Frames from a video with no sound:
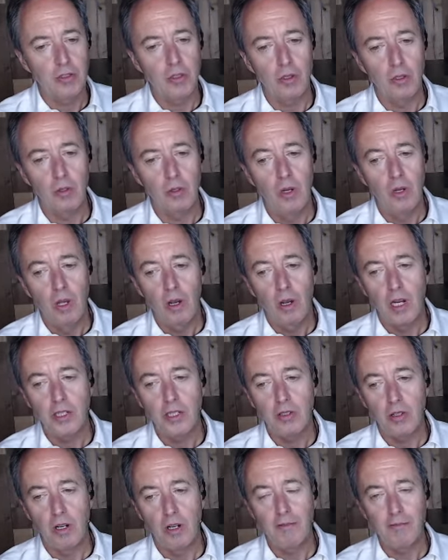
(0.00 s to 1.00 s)
So I
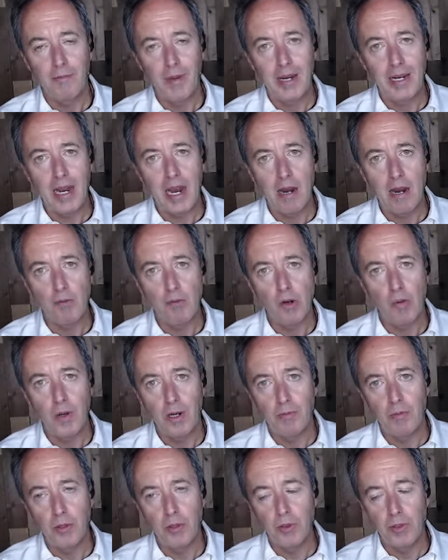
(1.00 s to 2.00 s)
turn off my camera when
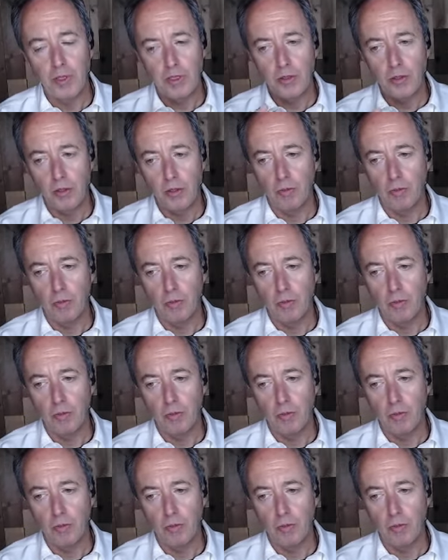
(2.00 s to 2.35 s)
I'm doing this.